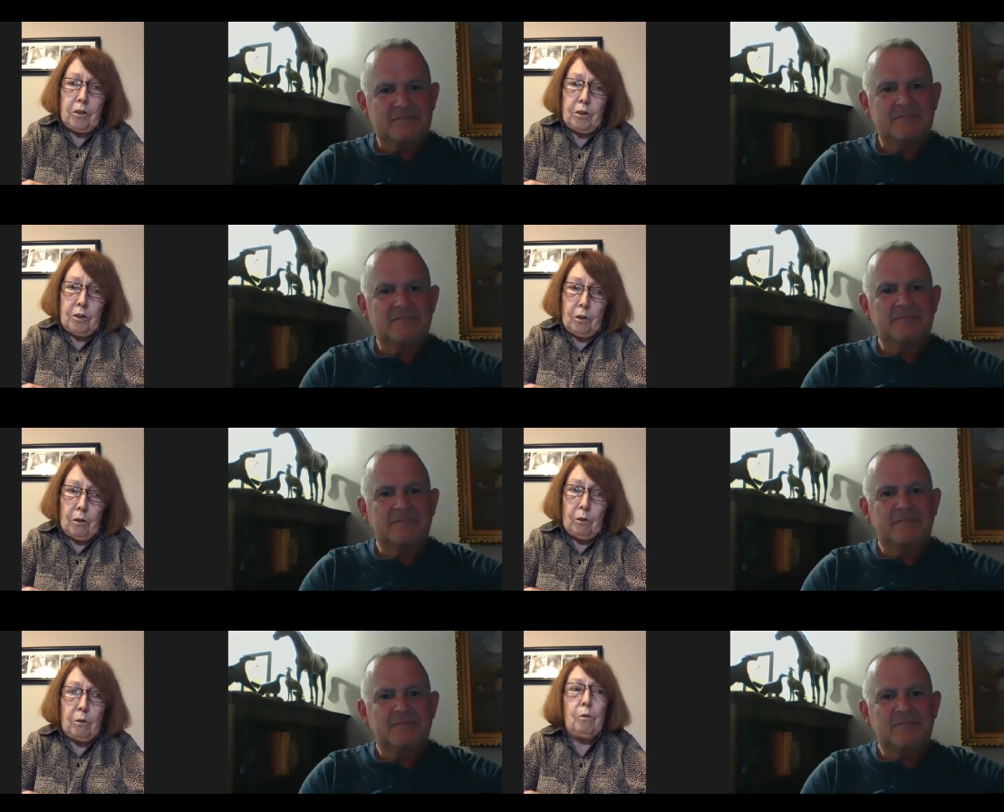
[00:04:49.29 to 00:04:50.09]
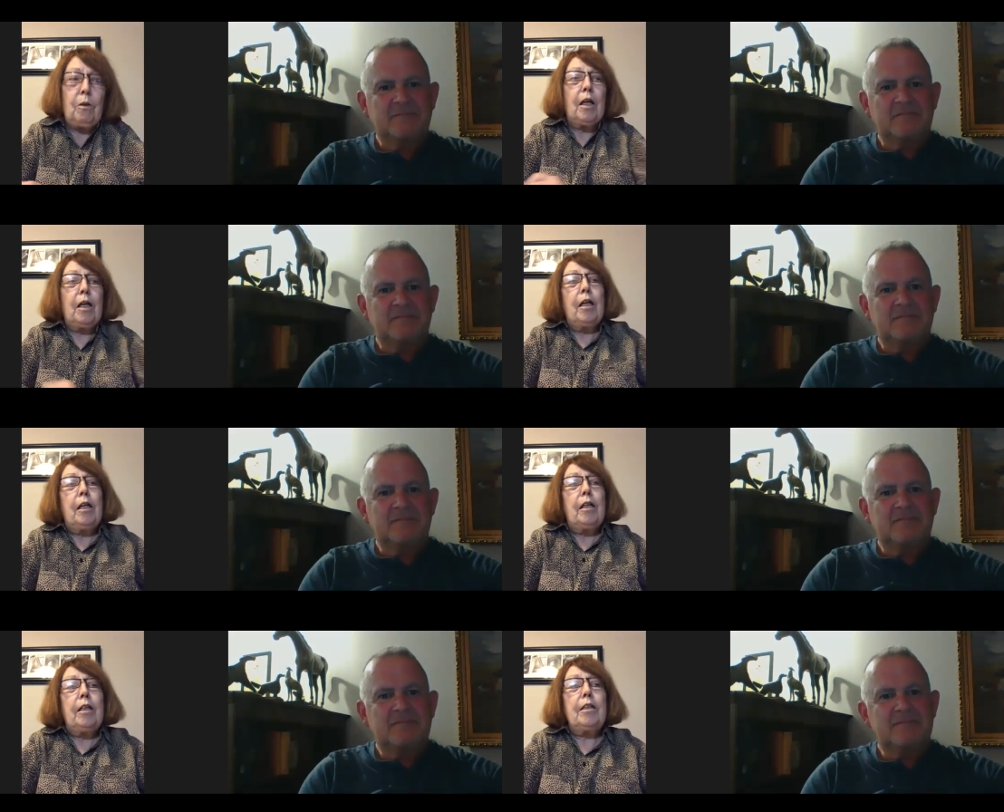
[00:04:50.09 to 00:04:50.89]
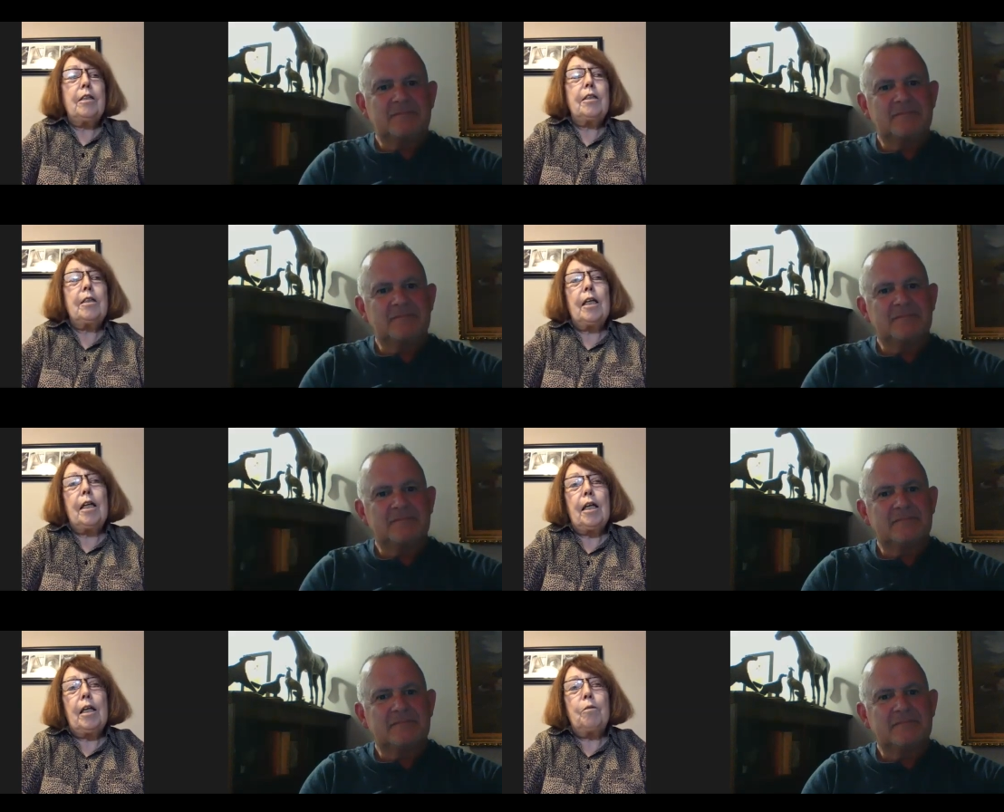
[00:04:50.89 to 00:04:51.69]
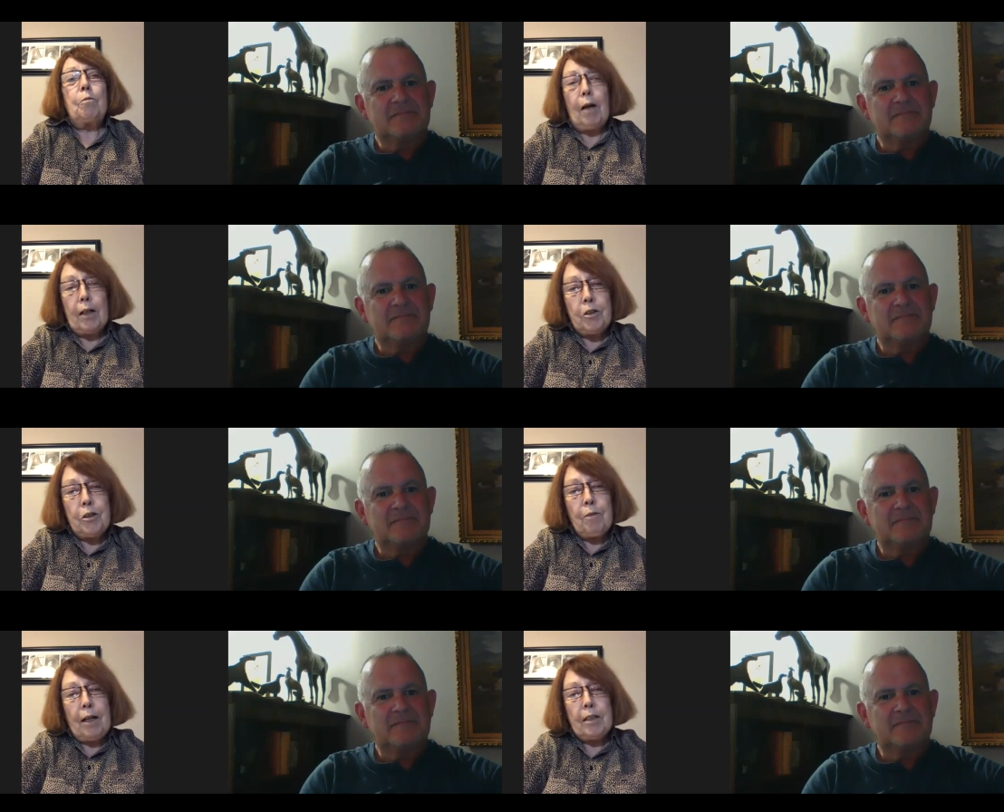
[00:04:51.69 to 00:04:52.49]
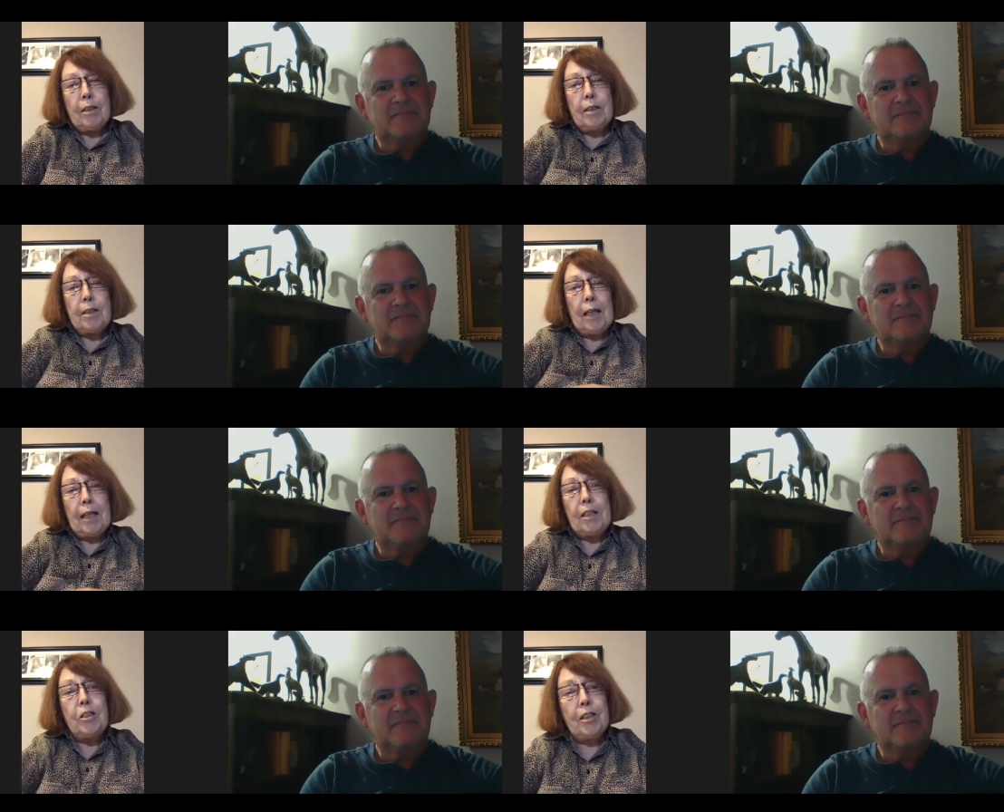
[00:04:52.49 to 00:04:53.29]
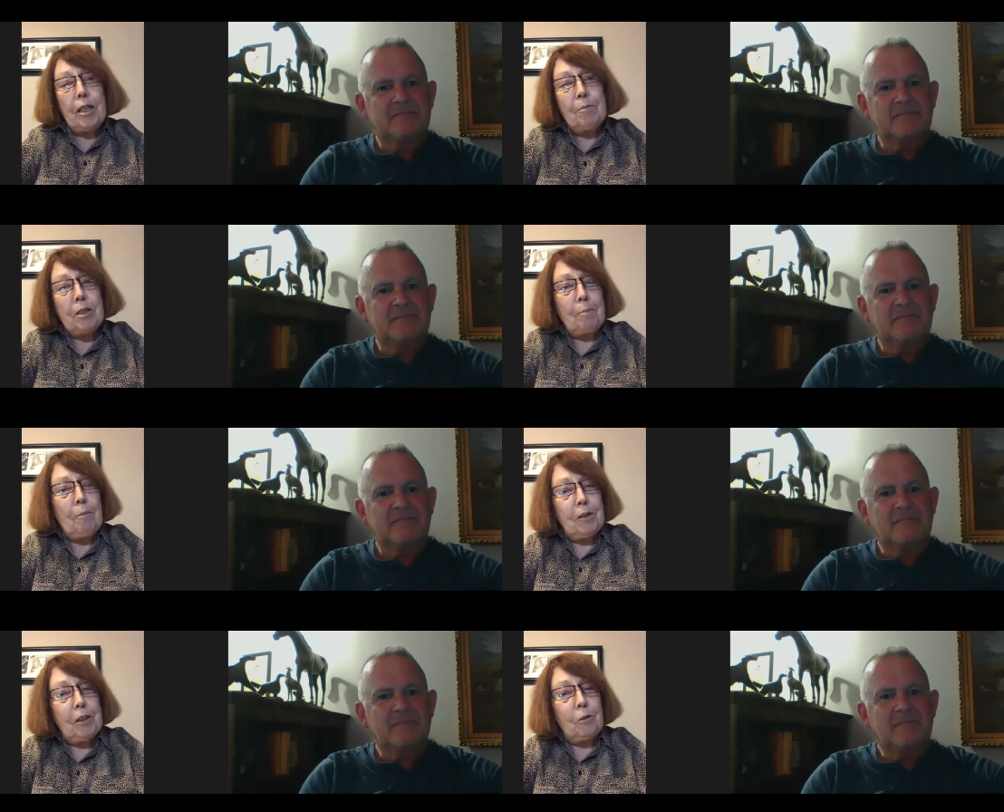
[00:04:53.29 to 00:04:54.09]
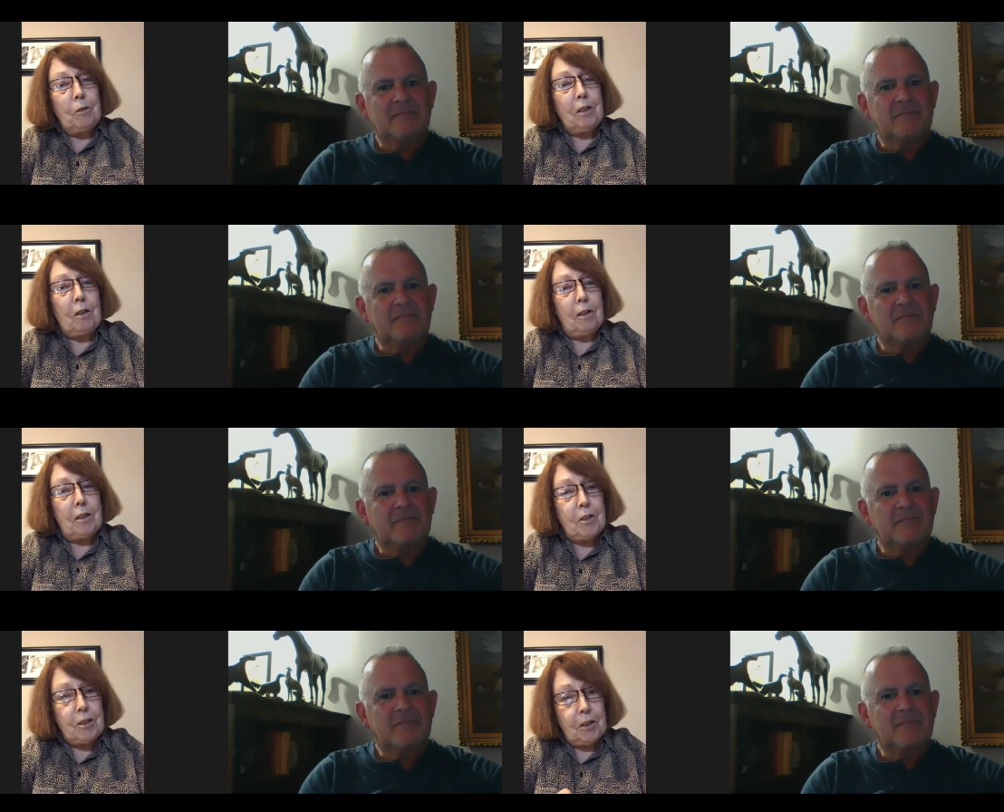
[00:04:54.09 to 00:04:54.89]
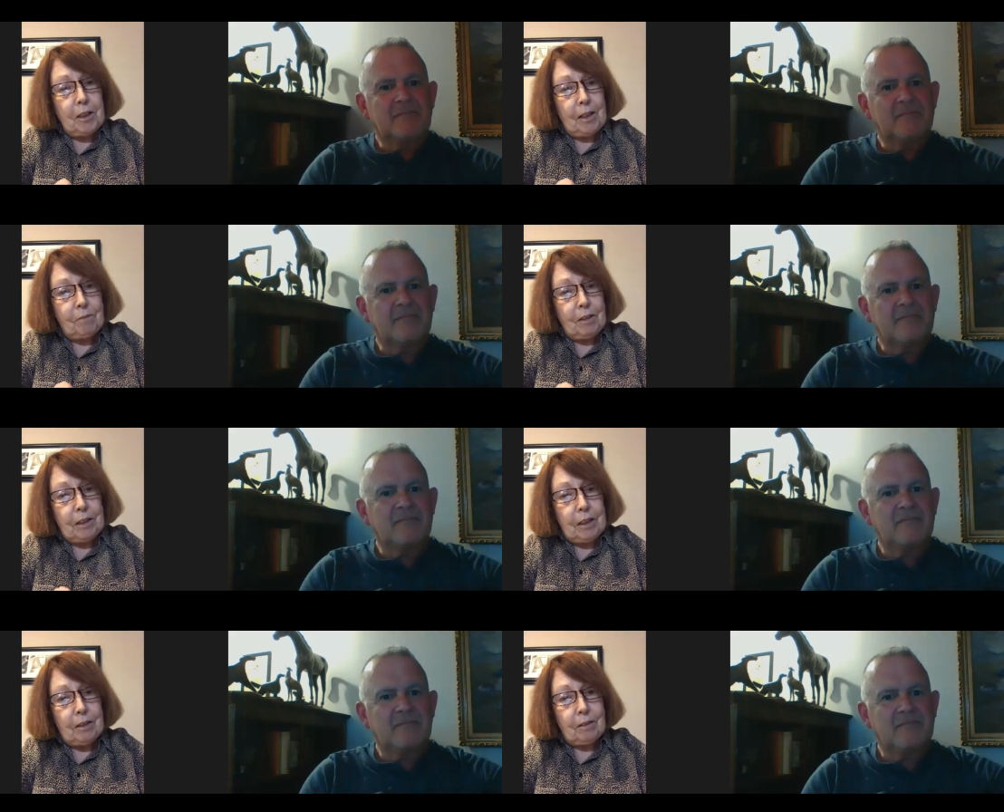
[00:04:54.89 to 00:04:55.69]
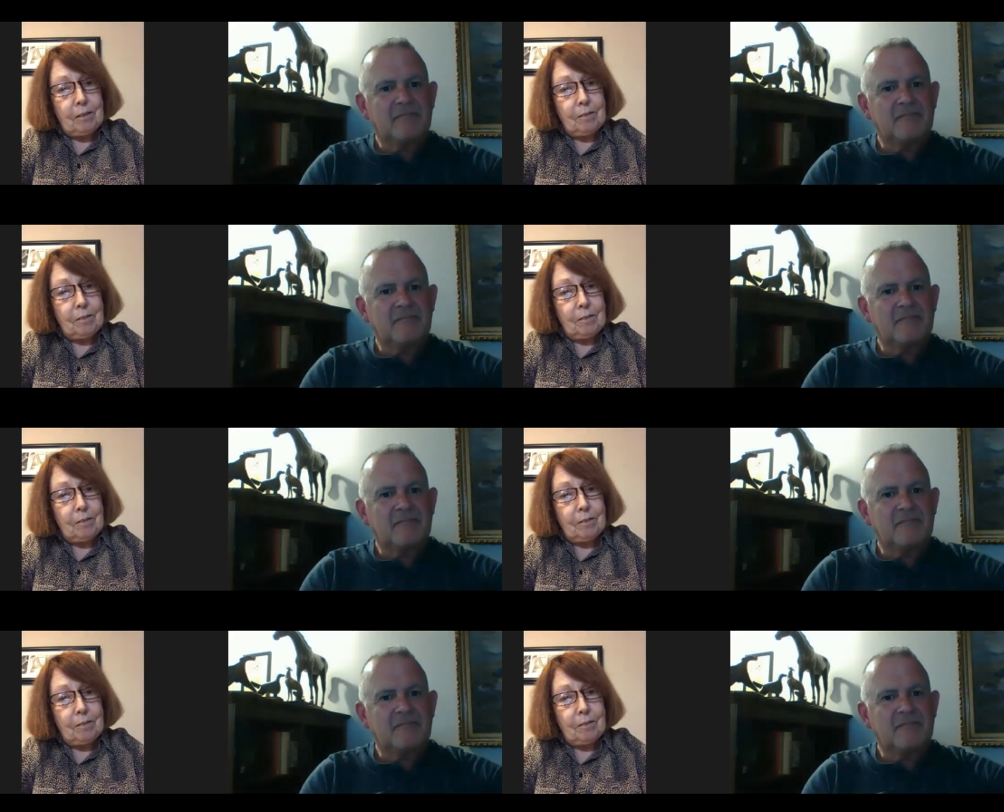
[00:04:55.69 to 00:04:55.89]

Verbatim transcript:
Speaker 1: So he said, Why don't you write to this lady? She comes up on the Okanagan circuit every year.